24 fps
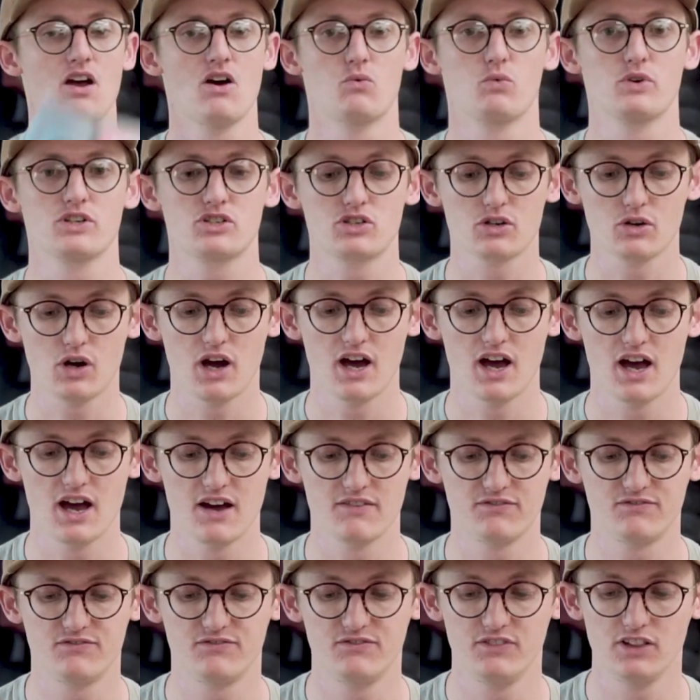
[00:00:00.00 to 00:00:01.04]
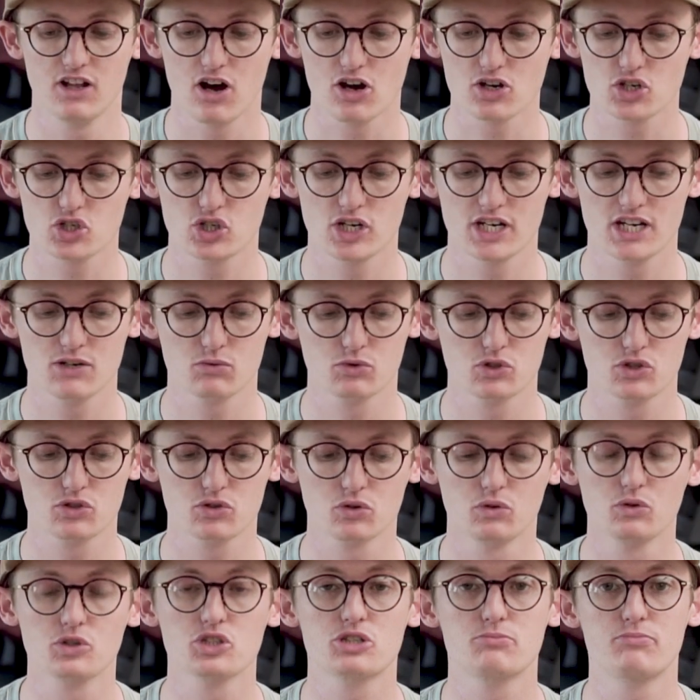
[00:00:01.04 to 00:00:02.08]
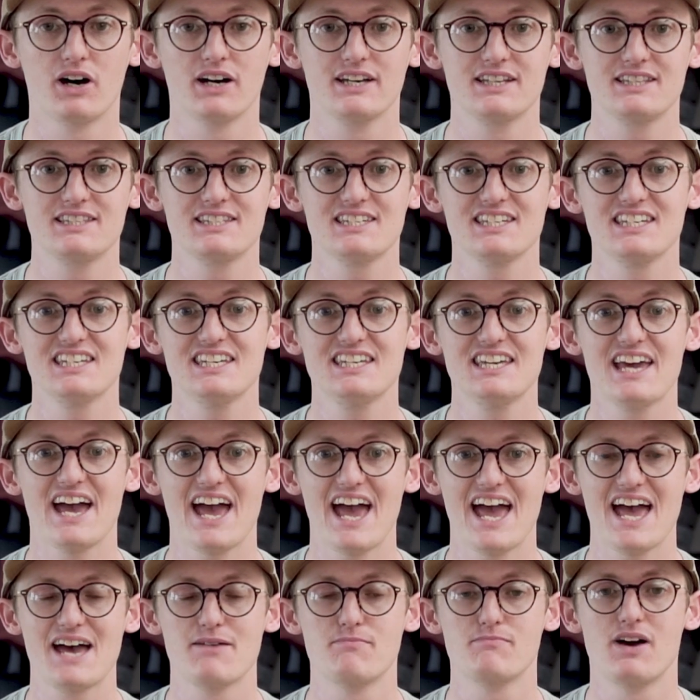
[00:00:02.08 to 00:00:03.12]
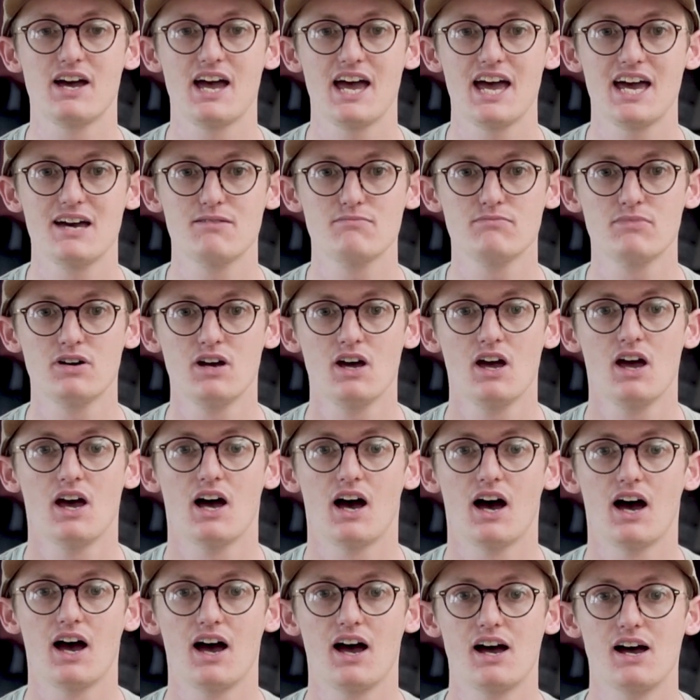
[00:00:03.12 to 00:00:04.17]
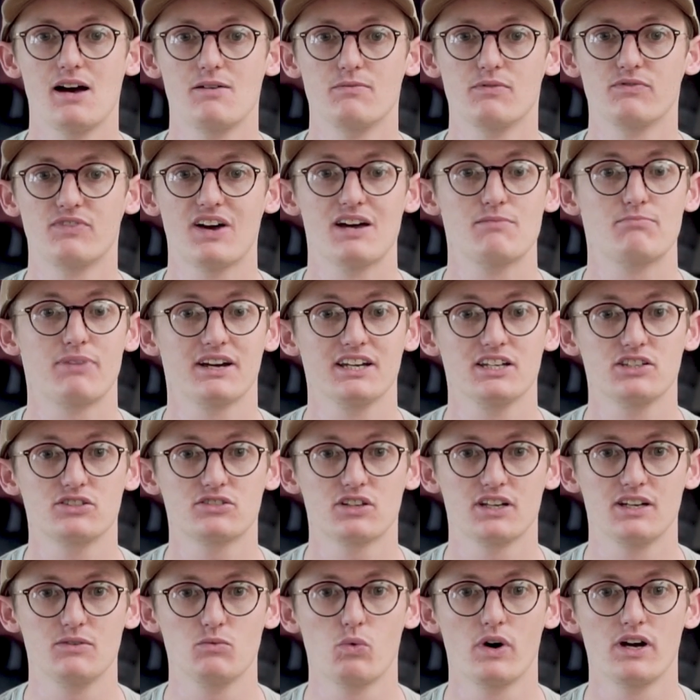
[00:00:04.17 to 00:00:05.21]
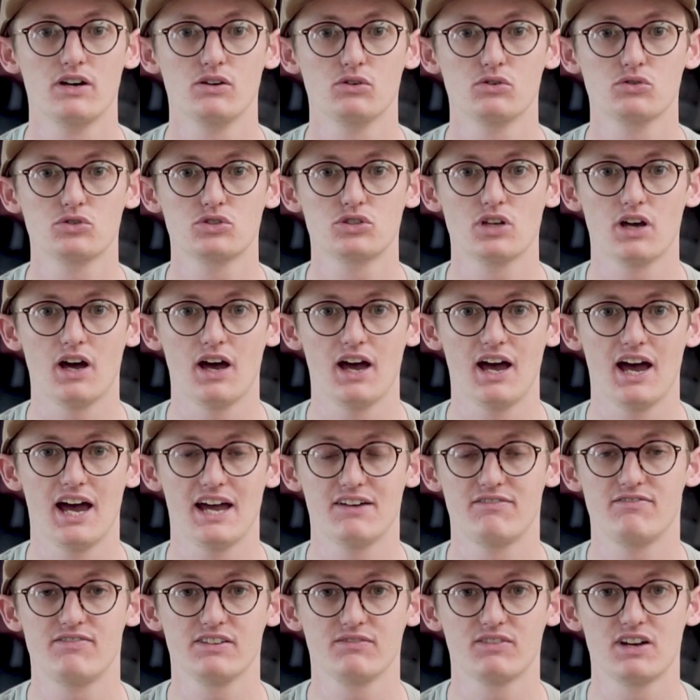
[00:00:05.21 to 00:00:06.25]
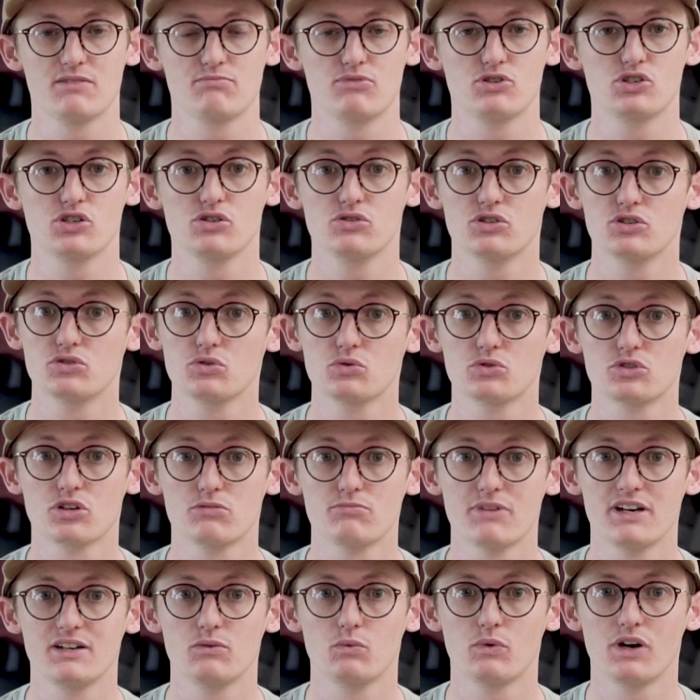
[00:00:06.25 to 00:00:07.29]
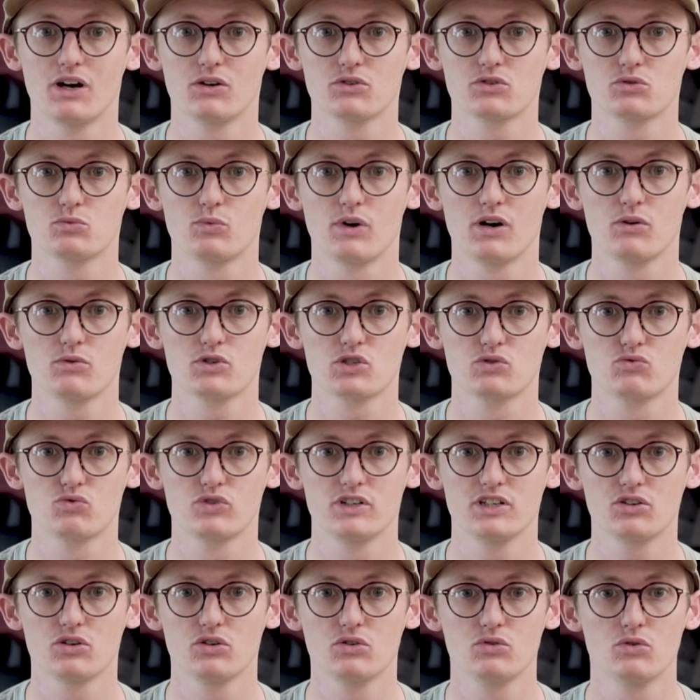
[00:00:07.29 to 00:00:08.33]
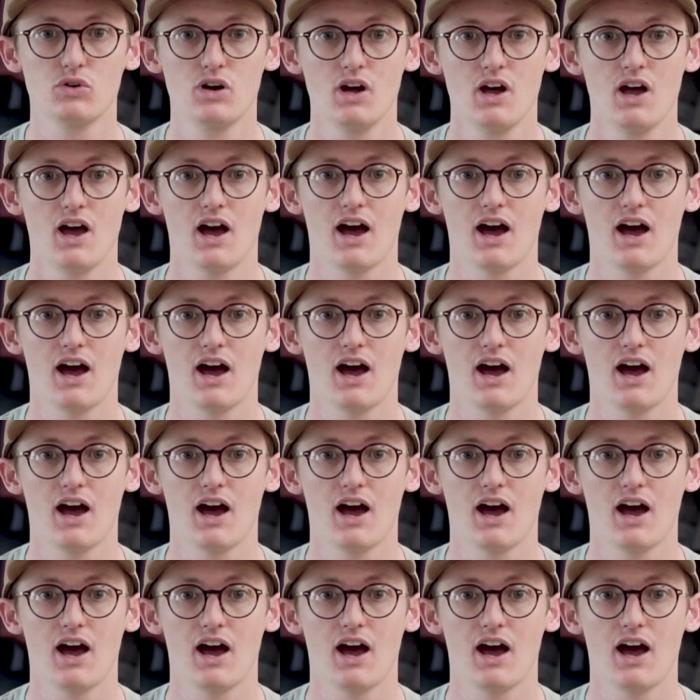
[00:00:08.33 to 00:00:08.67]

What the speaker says: which last year was sourced by DMM. They're based in Wales. Everything they produce is also made in Wales as well, which is really cool.